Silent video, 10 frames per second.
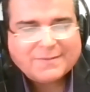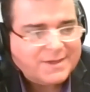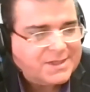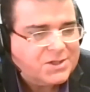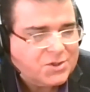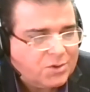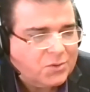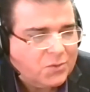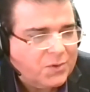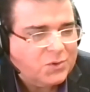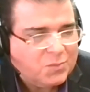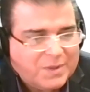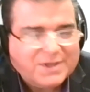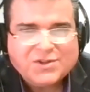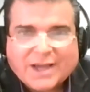This is not going to be
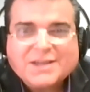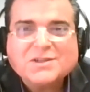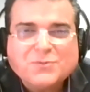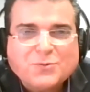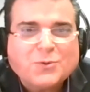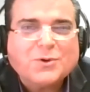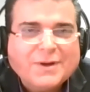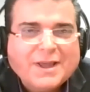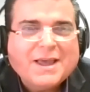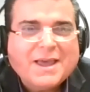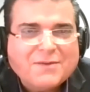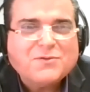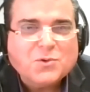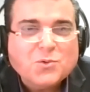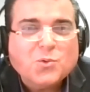just for a
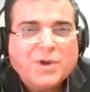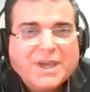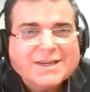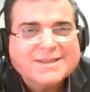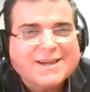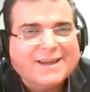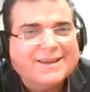few weeks.